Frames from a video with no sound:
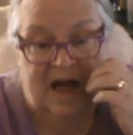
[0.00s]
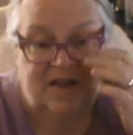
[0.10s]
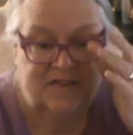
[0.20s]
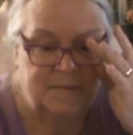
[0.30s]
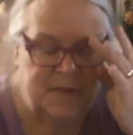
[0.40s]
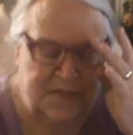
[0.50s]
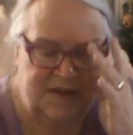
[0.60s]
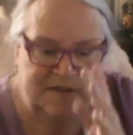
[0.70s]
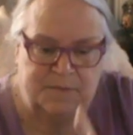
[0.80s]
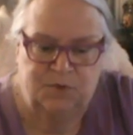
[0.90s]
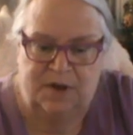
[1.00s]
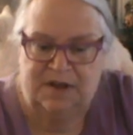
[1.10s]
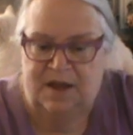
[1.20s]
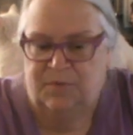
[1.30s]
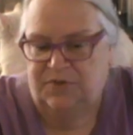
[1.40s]
some of the things I'm doing,
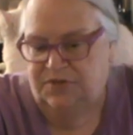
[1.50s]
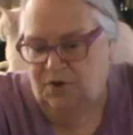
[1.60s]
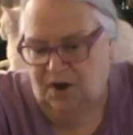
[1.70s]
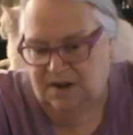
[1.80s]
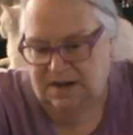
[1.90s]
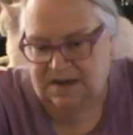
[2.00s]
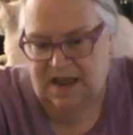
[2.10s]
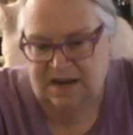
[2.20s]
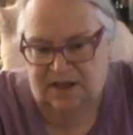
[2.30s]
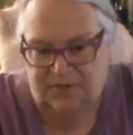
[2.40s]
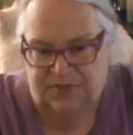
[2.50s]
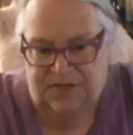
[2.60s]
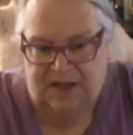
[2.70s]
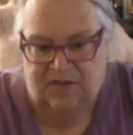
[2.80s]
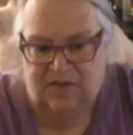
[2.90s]
like with the garden and other
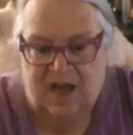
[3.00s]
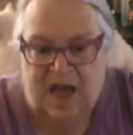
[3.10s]
things,